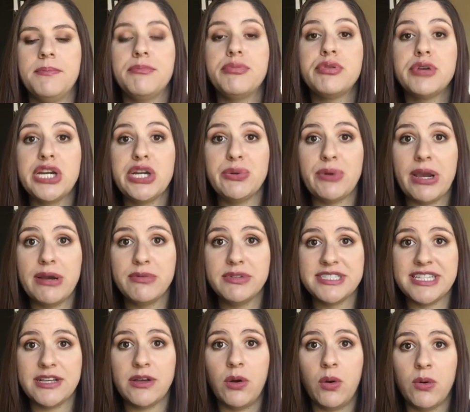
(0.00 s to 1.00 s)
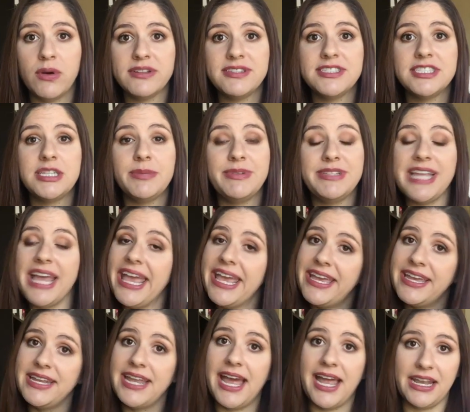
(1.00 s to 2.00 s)
prerequisite courses to be
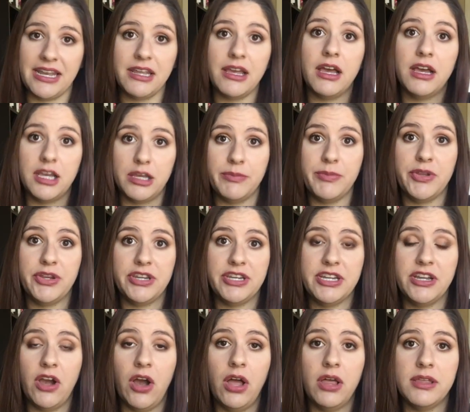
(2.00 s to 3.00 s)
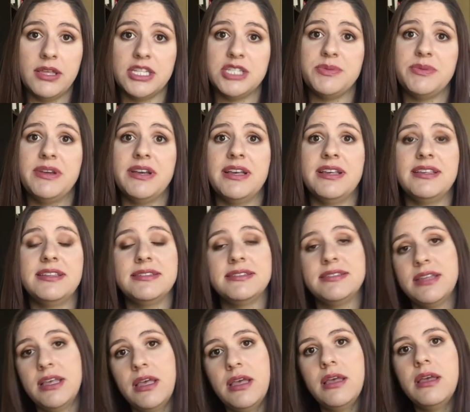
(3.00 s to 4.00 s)
taken at a, community college
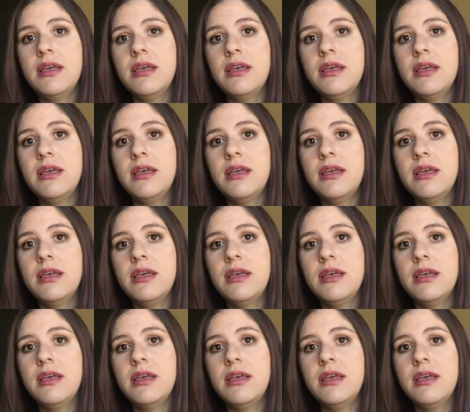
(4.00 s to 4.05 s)
because